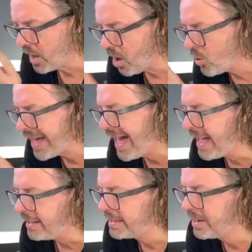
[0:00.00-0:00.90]

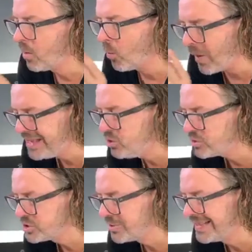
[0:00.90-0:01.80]
Okay, when you're
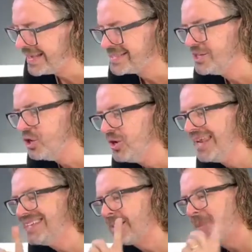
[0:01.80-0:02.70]
doing this, you
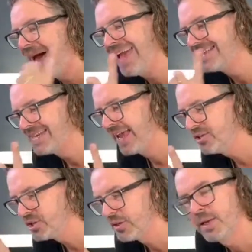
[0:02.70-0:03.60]
need to pay
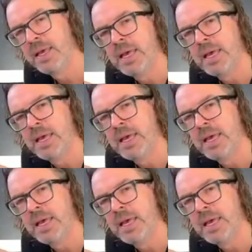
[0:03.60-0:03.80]
attention